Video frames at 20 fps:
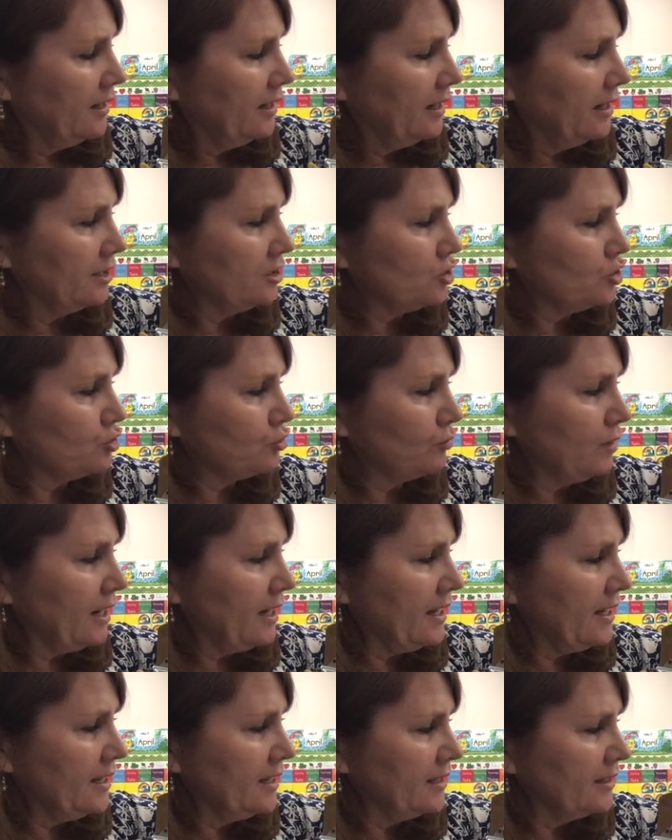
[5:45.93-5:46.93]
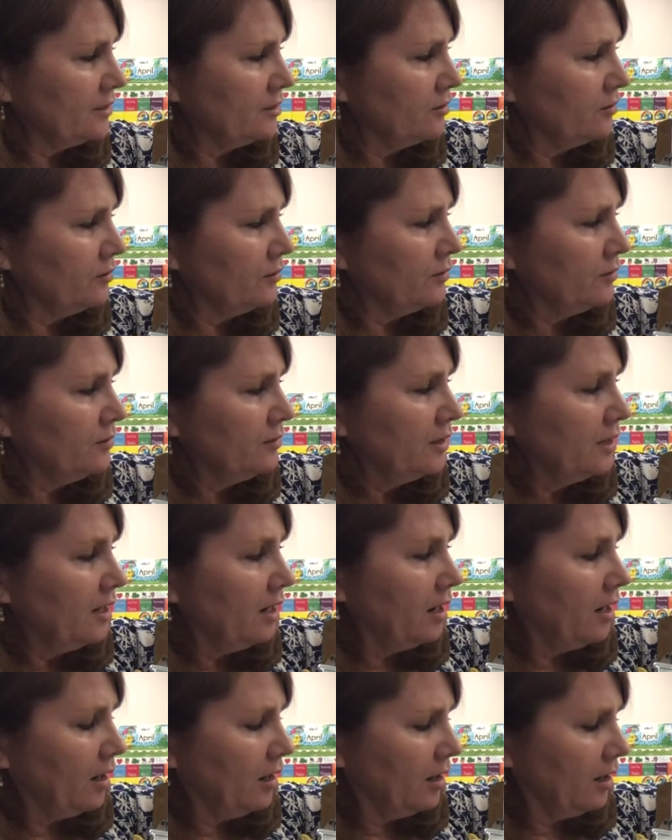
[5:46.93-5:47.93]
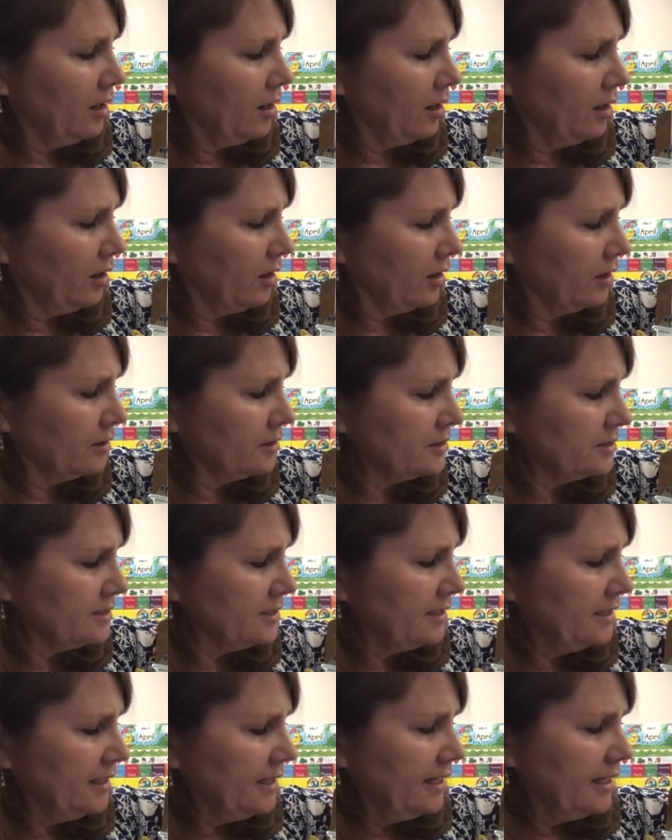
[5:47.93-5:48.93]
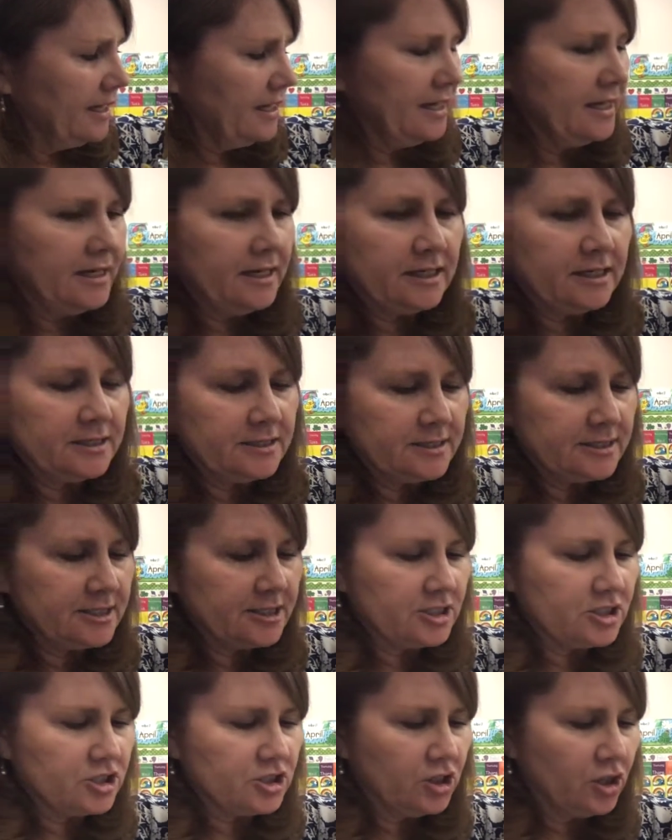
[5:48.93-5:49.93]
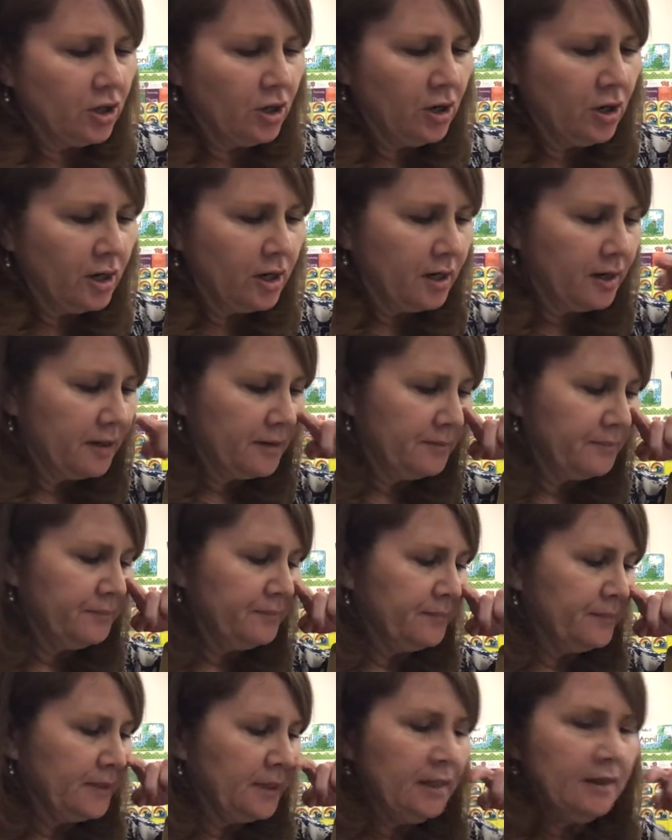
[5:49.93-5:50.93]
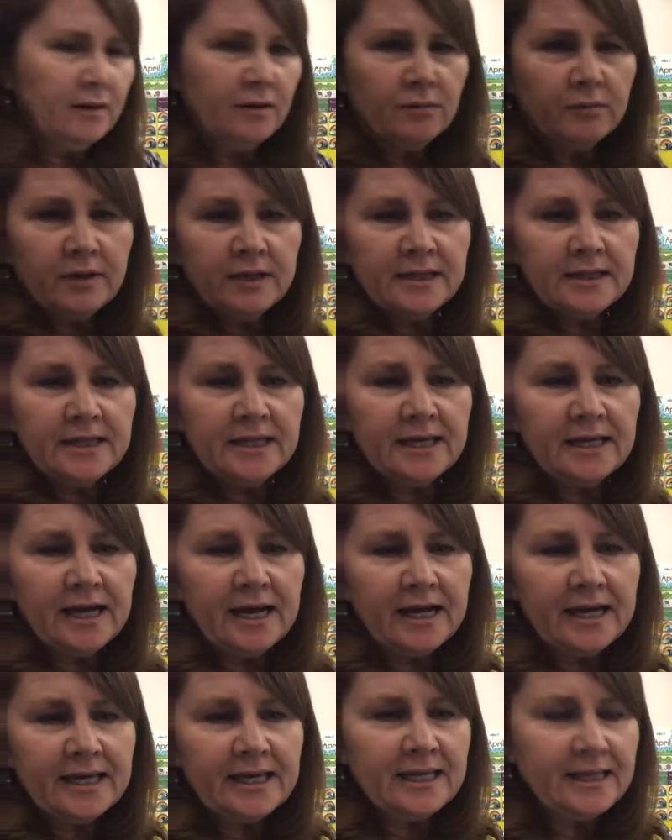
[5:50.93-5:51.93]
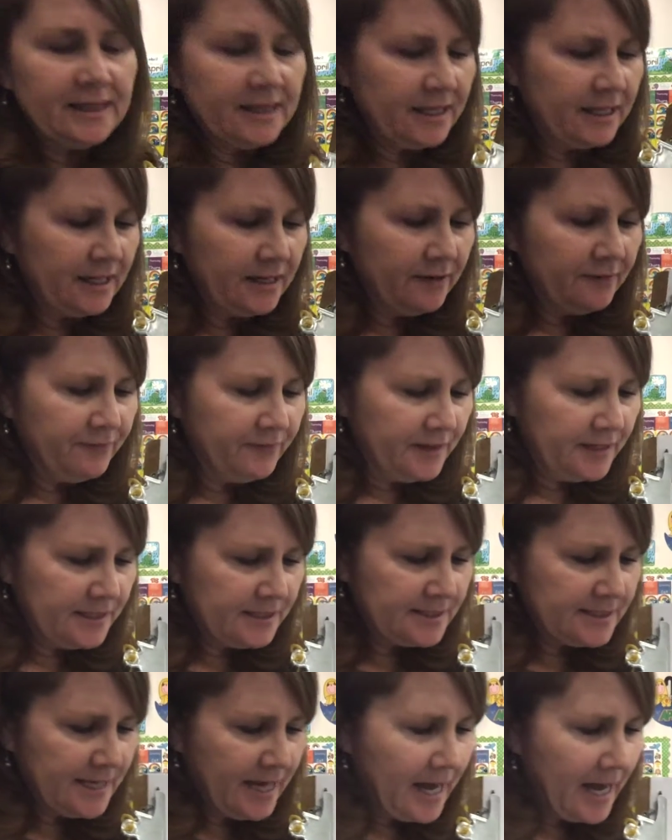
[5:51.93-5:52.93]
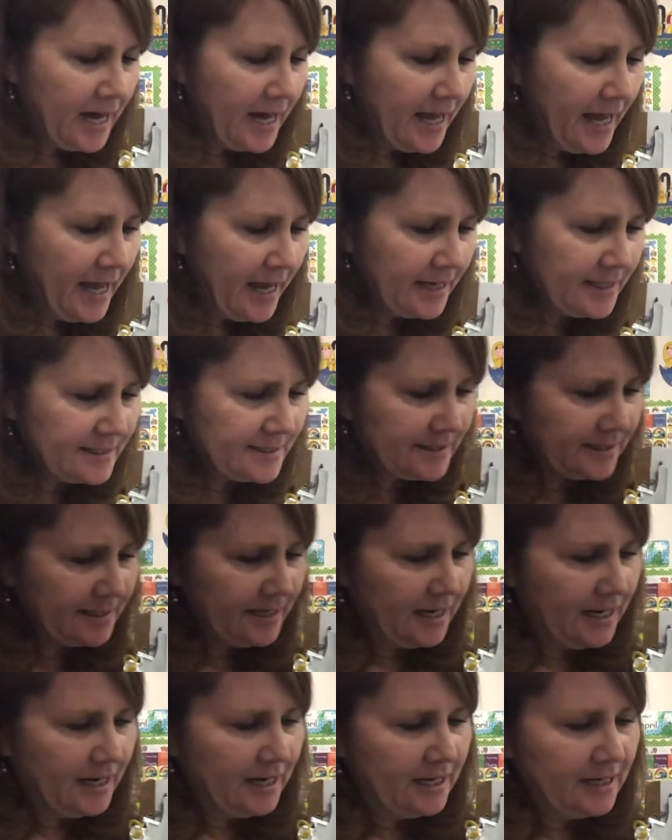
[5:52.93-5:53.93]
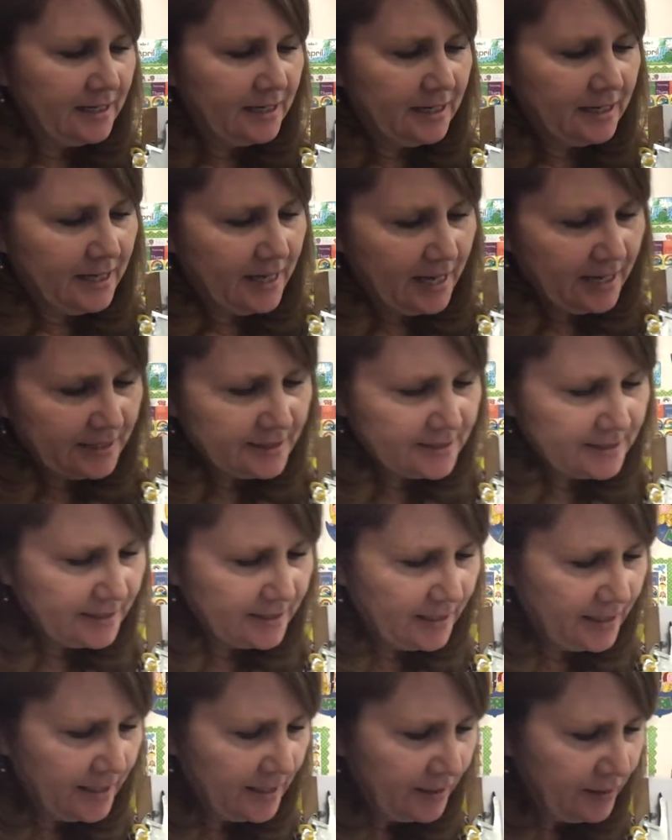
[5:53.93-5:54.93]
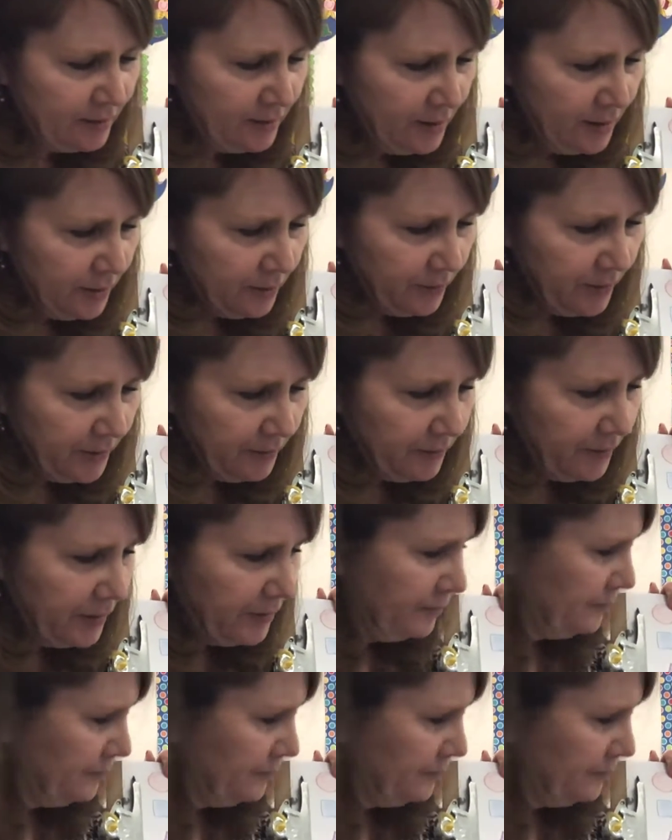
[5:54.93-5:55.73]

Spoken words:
a triangle, a heart, and a star. One thing I can think of is a hexagon. A hexagon, when we